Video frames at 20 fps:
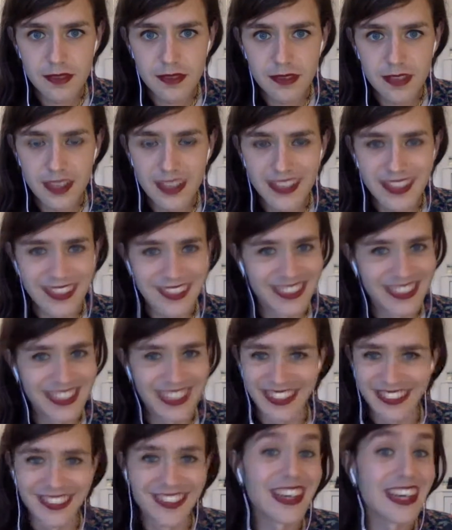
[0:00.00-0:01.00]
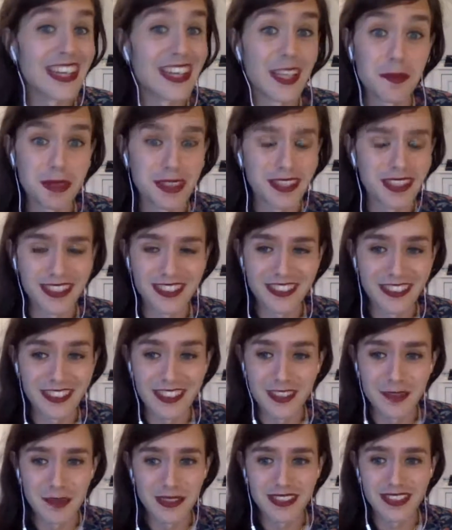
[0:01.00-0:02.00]
I don't know anything about the
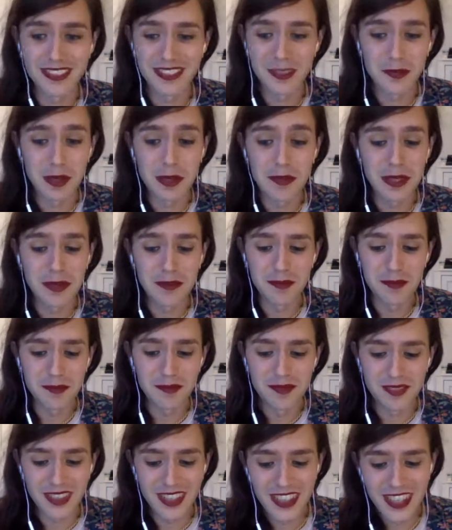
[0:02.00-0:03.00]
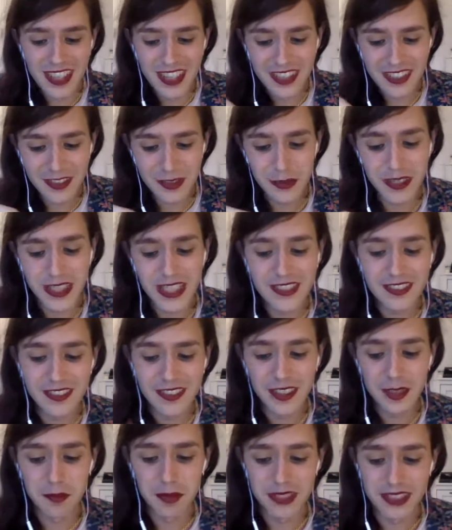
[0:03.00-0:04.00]
insurance business, so maybe I'm doing that
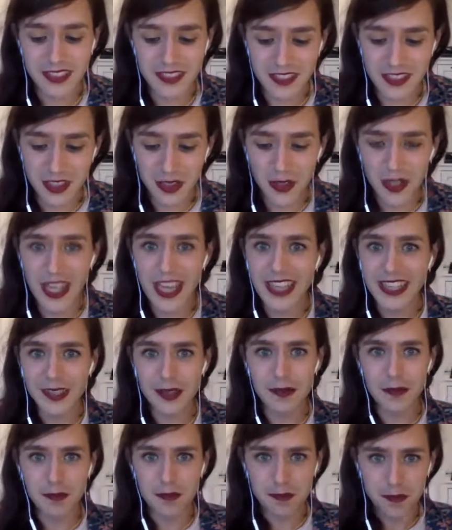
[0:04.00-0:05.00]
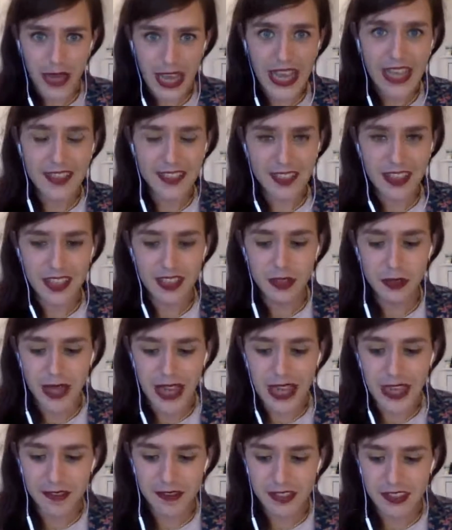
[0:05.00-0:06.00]
dirty, but there's no like path that you
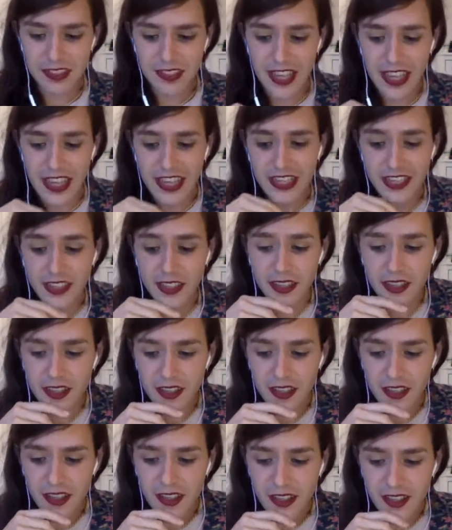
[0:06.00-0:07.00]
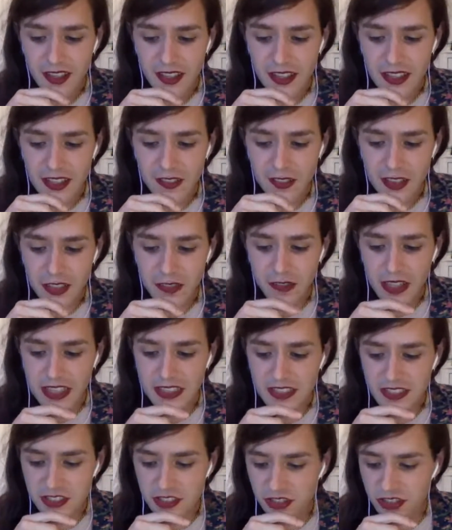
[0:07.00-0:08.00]
have to take. Giving
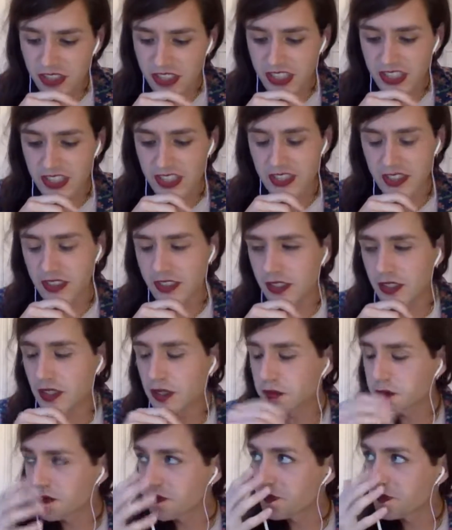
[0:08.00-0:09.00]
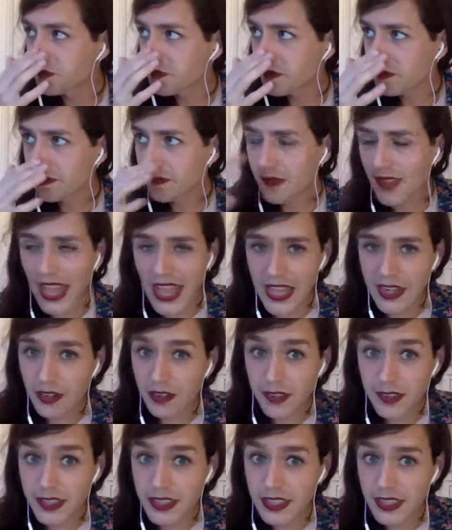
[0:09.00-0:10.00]
advice is tricky, you know? I
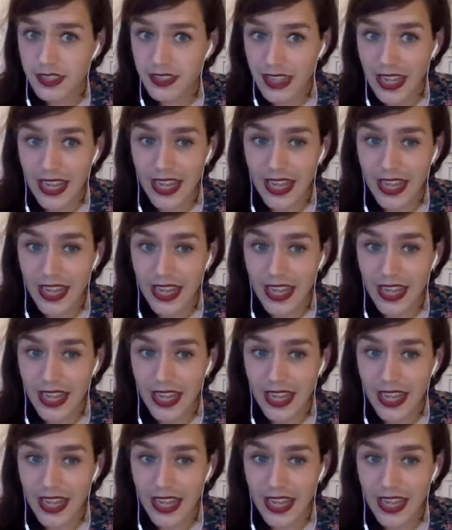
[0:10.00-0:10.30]
don't think